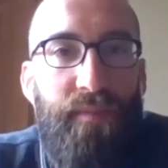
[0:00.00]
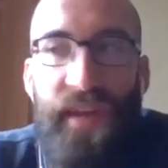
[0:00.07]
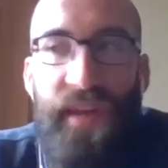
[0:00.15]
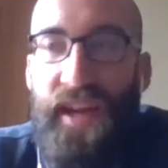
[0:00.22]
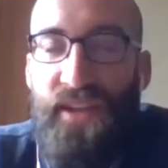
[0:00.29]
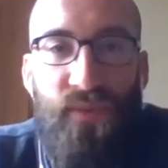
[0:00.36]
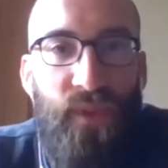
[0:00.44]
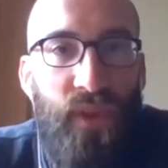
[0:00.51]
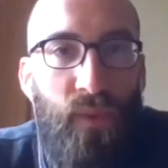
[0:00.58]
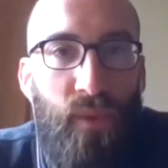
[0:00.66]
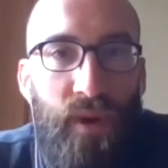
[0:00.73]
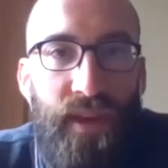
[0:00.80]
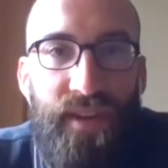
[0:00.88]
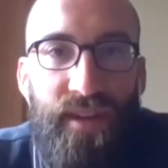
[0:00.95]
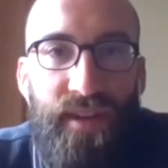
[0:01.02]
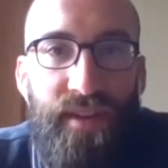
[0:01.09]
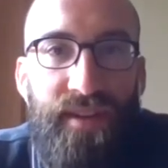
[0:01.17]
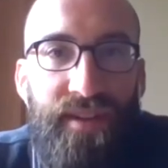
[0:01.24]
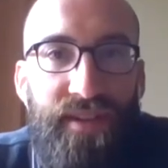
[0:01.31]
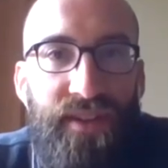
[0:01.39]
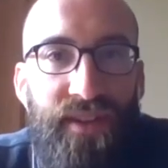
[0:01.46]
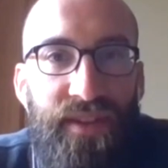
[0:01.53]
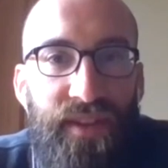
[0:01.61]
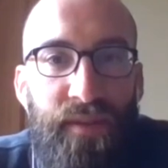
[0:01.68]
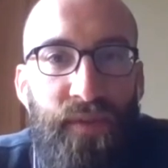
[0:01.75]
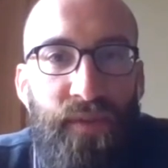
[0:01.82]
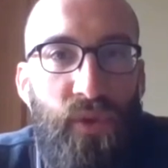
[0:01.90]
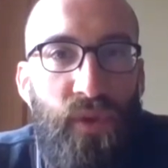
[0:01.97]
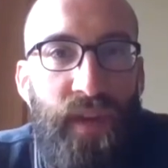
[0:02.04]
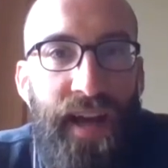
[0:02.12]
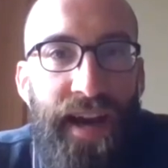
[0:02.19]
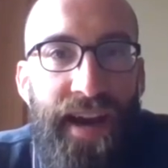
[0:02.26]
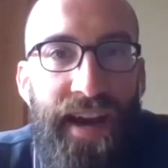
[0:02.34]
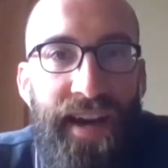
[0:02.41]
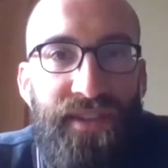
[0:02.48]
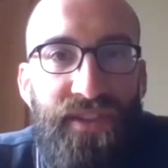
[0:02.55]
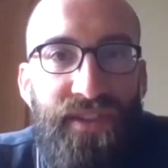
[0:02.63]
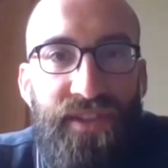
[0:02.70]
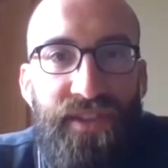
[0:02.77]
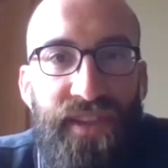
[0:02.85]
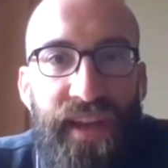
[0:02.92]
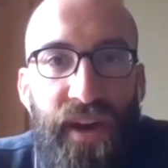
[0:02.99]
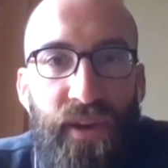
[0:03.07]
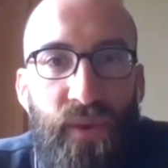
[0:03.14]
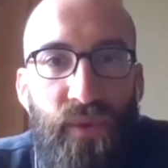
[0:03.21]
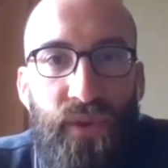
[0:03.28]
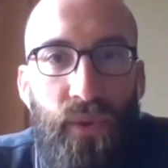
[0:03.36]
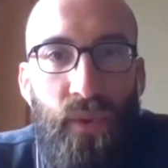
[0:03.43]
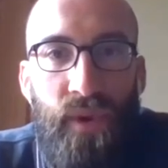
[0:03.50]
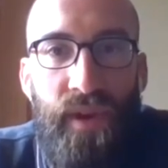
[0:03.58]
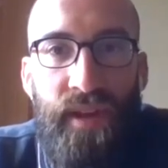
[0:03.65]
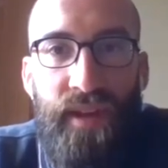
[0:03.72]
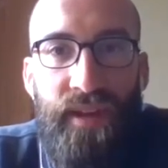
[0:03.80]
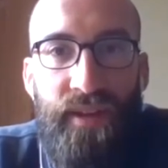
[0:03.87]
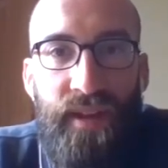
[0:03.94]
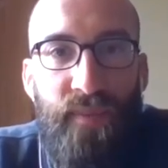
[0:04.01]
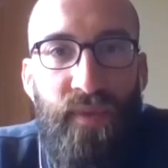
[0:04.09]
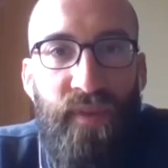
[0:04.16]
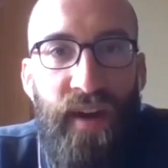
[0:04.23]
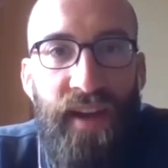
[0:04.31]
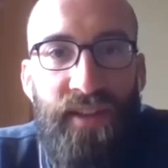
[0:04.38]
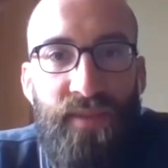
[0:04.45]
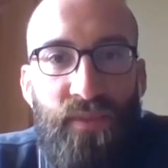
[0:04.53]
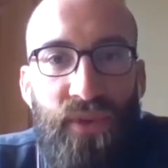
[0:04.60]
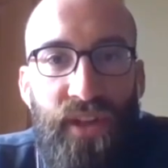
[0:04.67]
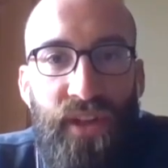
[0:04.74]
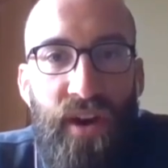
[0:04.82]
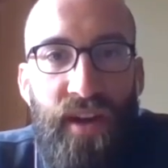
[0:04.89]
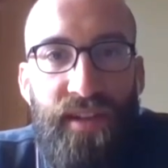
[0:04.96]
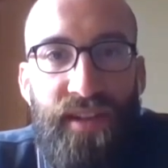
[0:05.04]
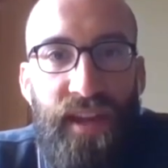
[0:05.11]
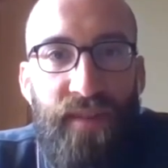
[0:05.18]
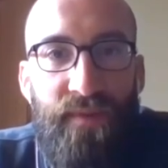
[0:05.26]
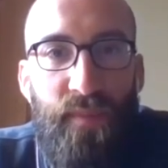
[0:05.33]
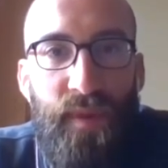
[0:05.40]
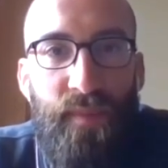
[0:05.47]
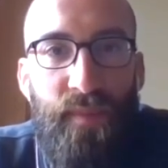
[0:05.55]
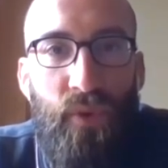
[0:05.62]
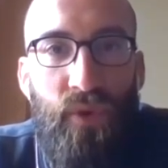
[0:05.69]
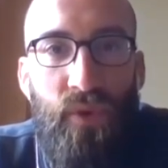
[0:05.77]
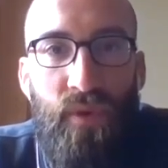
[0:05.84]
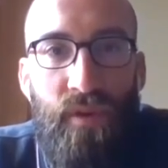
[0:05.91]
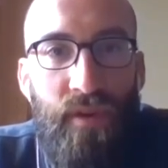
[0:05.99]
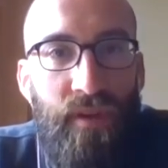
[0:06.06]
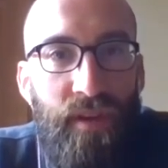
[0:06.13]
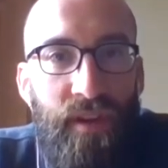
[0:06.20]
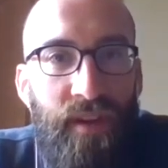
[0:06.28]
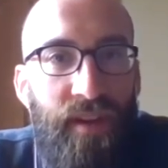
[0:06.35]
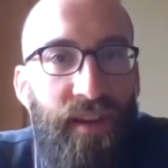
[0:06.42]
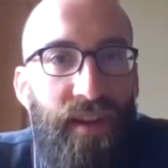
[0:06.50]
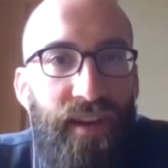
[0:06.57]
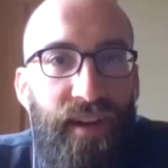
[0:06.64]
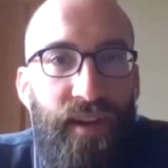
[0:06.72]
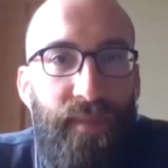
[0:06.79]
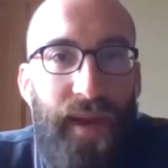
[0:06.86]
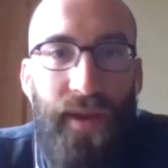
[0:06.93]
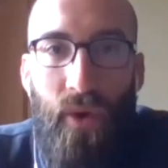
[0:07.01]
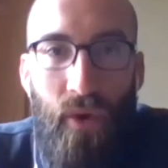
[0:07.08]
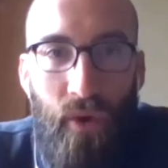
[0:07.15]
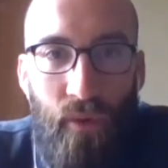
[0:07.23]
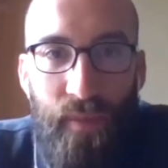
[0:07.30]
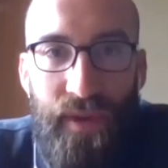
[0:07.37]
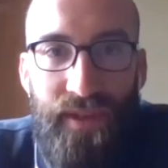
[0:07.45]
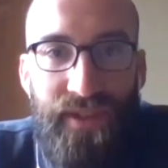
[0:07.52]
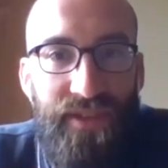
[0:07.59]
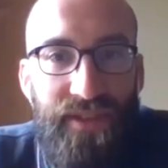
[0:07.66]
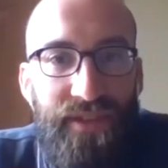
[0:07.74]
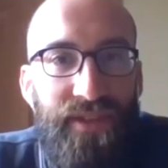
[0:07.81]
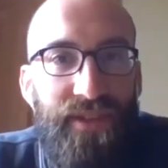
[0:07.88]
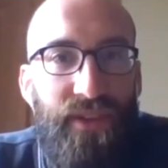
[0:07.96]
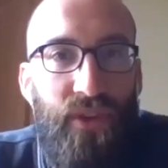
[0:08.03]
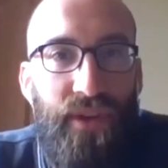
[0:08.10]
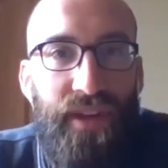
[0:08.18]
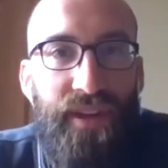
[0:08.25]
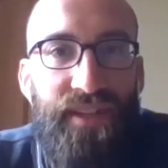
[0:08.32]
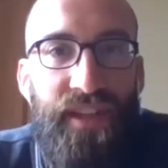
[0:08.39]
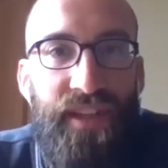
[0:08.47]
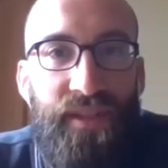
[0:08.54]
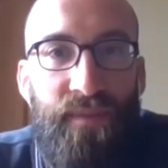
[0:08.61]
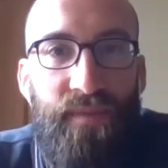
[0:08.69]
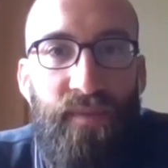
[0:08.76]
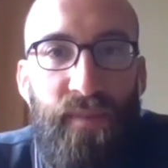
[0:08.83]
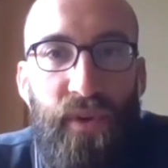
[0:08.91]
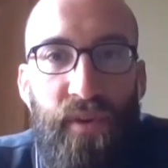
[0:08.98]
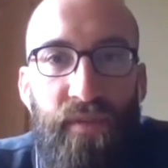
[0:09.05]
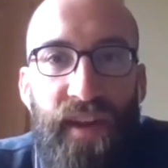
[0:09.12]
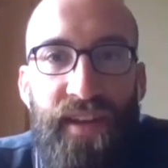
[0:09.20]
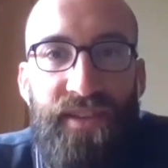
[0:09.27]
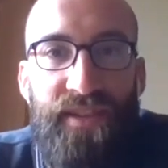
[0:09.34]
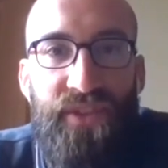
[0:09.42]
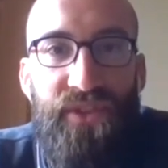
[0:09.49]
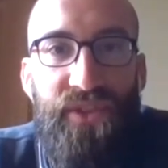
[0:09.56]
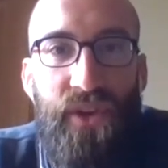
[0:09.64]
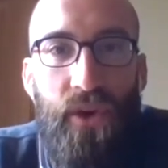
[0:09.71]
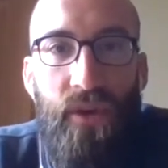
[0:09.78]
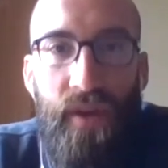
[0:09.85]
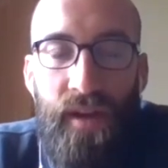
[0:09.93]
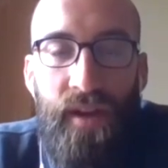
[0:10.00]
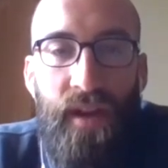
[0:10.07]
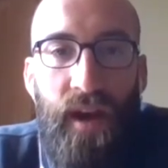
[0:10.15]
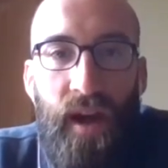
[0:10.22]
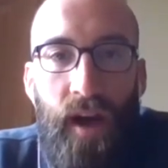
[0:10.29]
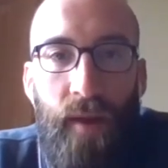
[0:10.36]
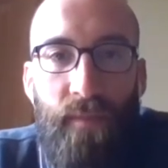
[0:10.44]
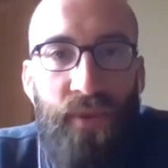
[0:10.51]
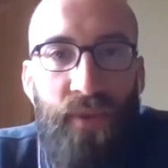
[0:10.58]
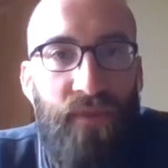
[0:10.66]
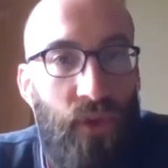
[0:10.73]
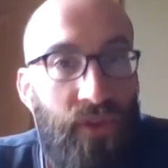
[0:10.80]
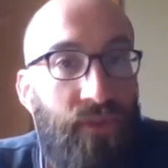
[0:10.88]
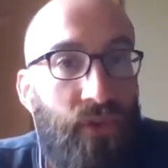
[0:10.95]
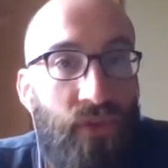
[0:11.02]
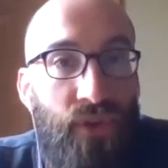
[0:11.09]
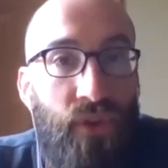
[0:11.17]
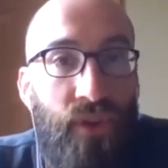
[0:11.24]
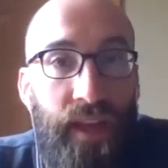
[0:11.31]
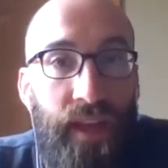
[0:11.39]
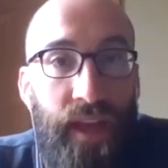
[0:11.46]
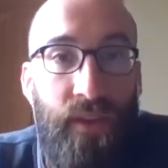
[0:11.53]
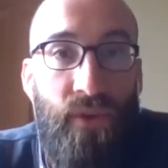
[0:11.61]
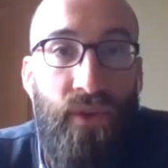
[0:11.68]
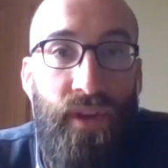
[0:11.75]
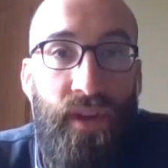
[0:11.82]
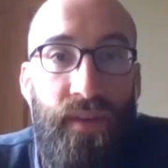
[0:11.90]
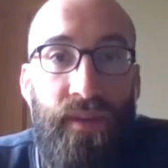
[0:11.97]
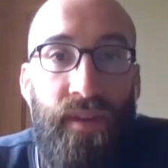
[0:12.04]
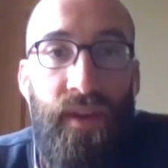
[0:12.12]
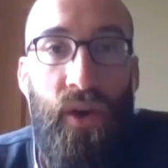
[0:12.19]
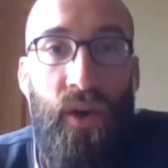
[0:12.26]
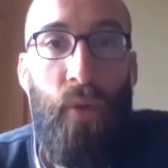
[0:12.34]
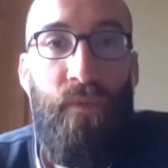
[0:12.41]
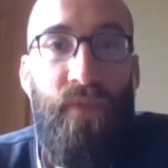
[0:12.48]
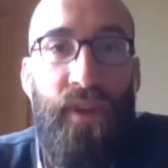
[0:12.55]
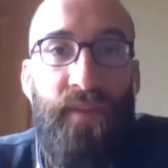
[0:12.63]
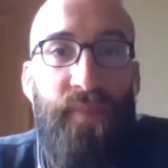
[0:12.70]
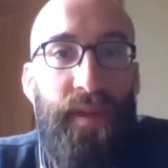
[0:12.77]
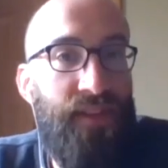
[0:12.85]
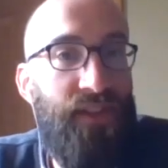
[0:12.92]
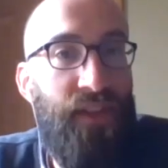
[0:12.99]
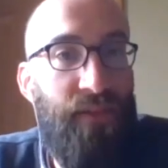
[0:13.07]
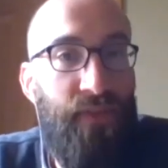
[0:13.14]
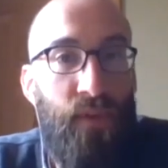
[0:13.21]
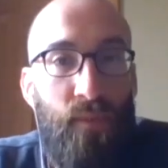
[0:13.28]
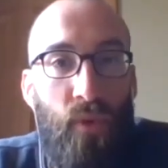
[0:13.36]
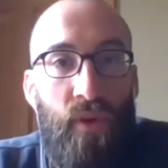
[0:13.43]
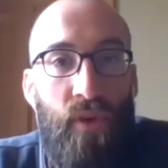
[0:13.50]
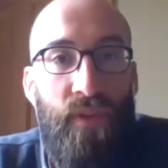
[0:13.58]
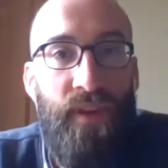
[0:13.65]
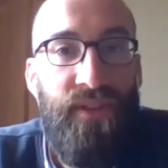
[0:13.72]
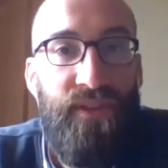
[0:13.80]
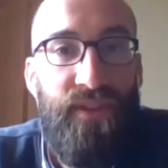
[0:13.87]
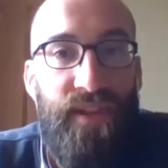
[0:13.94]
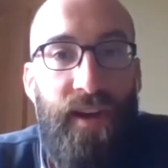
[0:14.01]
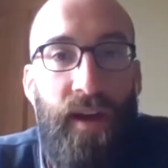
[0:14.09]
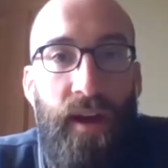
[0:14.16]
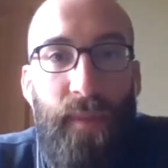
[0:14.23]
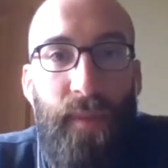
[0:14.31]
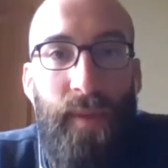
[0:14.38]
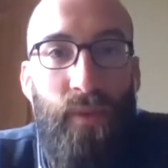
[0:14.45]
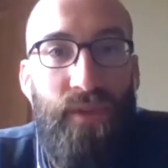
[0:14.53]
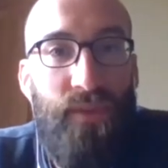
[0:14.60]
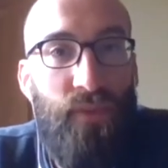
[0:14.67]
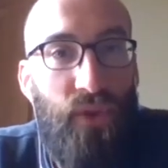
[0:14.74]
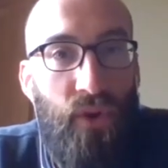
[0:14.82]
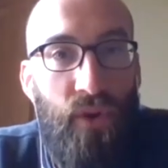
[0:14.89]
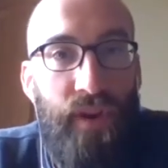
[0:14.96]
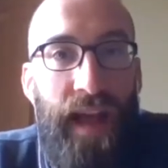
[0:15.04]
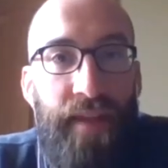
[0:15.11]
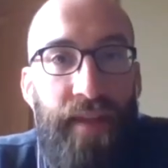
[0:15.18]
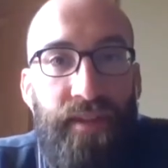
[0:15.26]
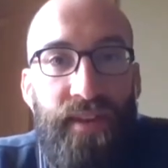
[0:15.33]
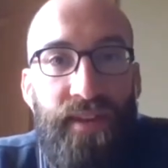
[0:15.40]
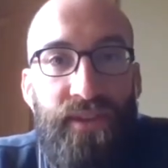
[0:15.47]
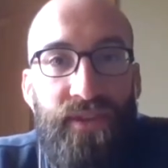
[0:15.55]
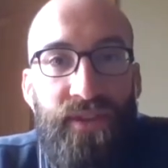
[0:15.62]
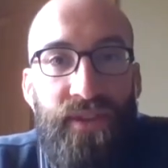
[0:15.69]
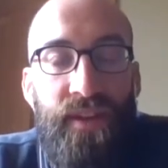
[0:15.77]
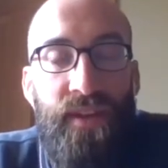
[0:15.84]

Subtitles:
just really wanted to interview you guys and just see how you were doing and provide some good content for people who are at home and just looking to see some familiar faces. So for those of you tuning in, you can hopefully expect to see a few more of these, maybe with some current athletes,